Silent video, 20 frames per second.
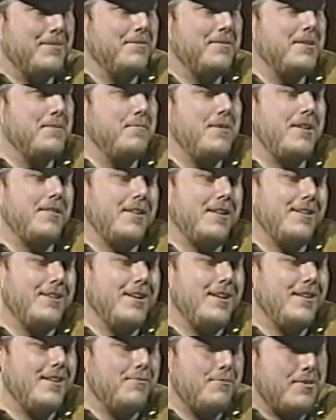within, mm-hmm.
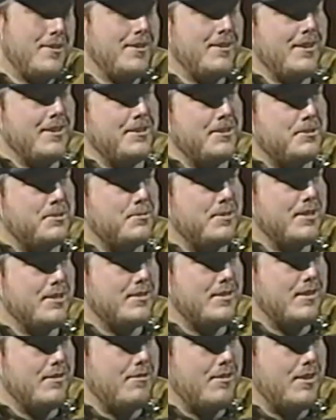in the, within the industry.
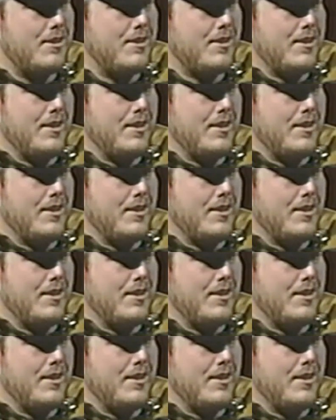So uh,